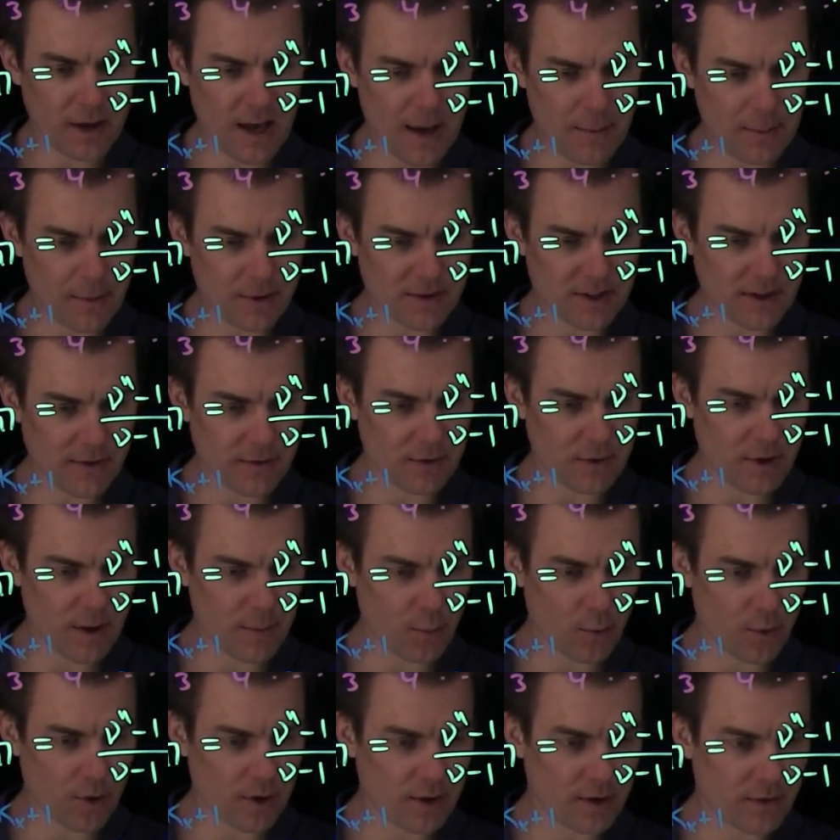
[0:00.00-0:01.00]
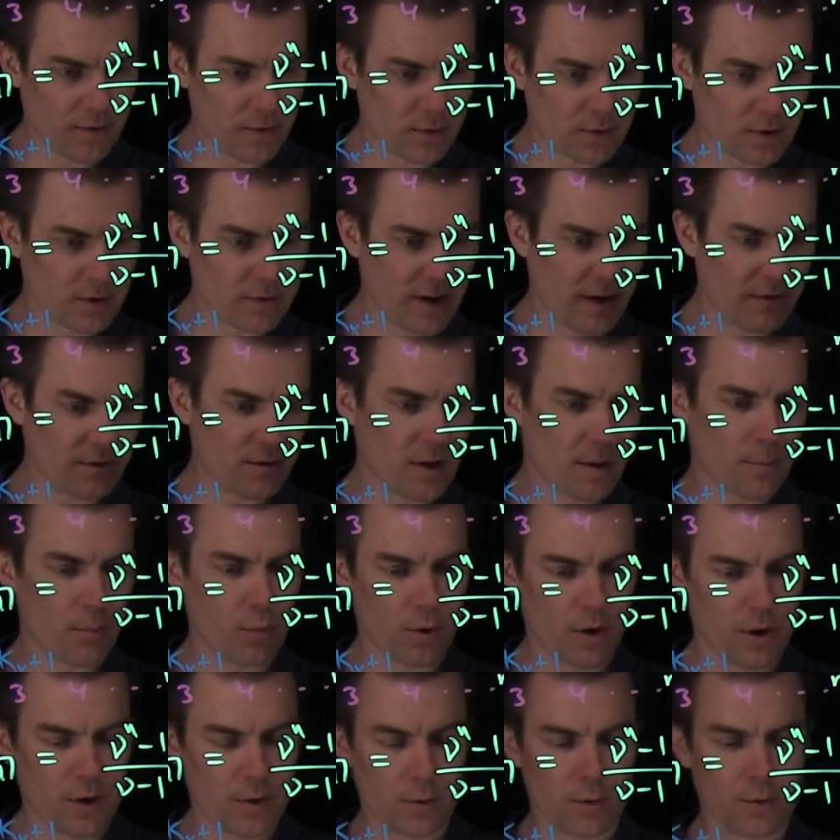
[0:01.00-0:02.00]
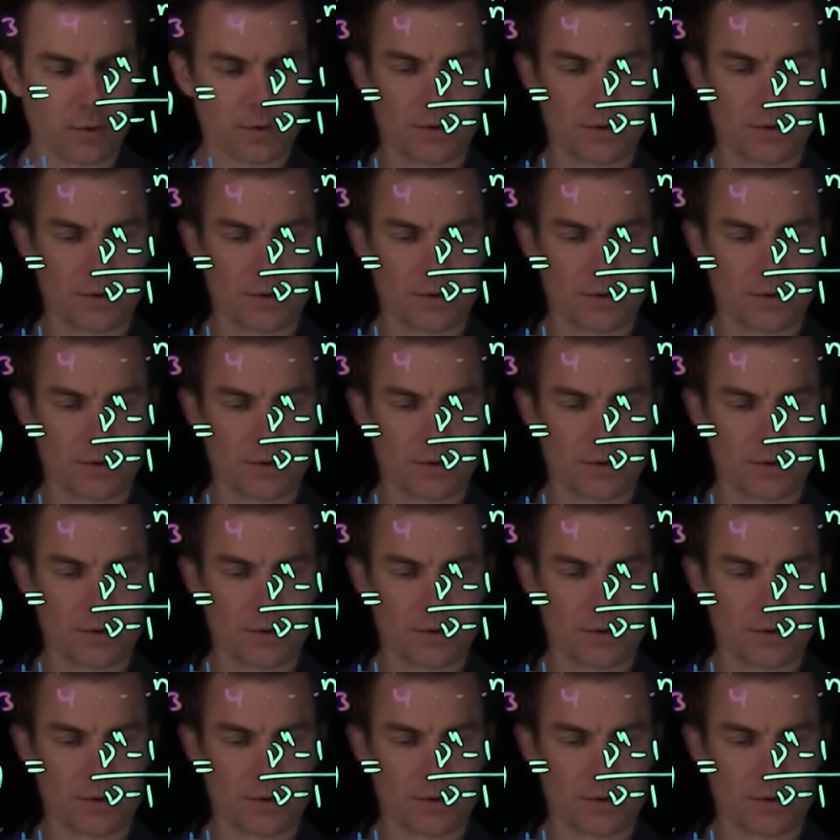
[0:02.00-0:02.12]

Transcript: happens after that point. If you survive to that point, you will